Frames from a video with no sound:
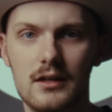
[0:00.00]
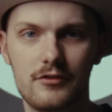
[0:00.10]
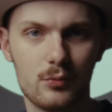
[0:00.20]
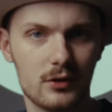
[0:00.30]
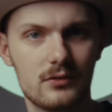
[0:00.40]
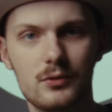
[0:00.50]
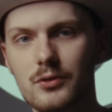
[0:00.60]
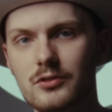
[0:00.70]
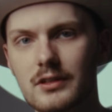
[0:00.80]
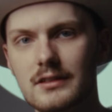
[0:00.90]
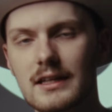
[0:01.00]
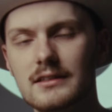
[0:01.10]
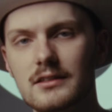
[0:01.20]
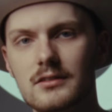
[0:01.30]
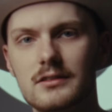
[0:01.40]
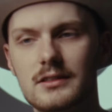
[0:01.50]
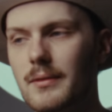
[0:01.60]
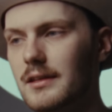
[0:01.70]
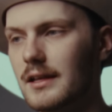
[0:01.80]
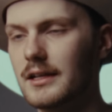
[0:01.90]
If you want to use these lenses on
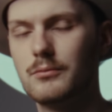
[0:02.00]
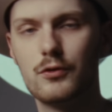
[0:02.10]
something like a